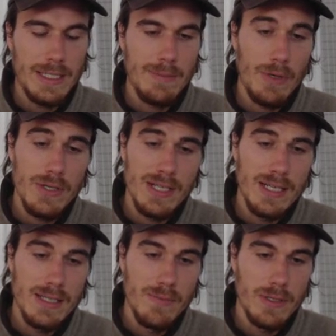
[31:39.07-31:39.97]
I suppose
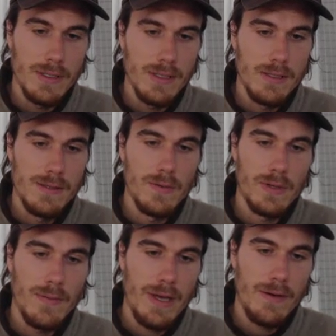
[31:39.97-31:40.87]
it is, because it's
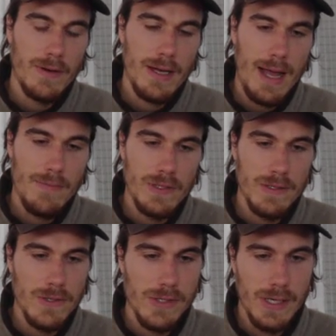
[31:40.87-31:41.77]
talking about gaps
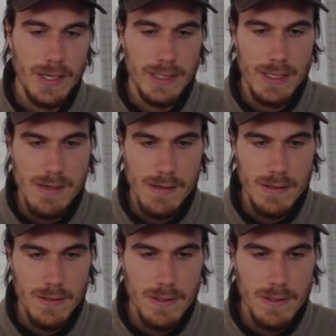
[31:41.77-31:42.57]
in society.